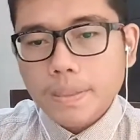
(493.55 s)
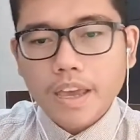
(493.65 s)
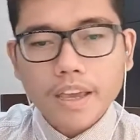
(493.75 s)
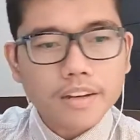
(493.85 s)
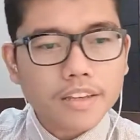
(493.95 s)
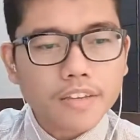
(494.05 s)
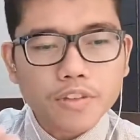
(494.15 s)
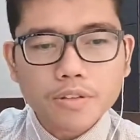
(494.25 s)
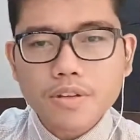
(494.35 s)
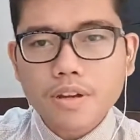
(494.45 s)
And if
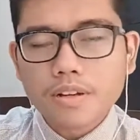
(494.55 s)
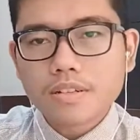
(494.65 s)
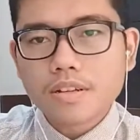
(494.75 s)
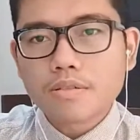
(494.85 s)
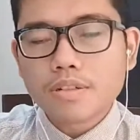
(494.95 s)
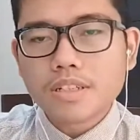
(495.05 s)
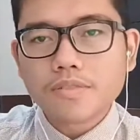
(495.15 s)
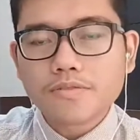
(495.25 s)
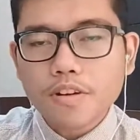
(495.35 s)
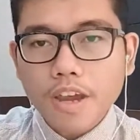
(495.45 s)
you don't know the
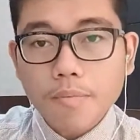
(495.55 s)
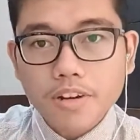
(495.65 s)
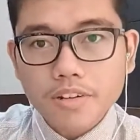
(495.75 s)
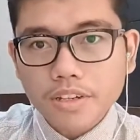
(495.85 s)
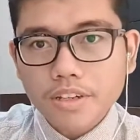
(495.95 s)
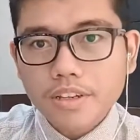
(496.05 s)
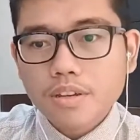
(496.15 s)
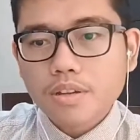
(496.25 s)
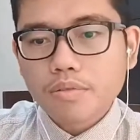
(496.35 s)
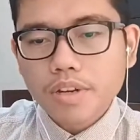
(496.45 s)
vocabulary,
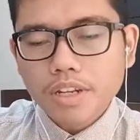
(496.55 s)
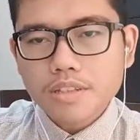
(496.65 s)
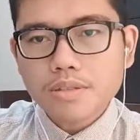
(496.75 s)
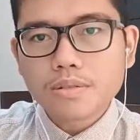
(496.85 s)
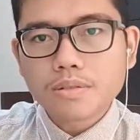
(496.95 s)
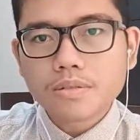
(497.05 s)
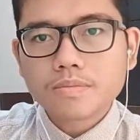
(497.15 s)
we need to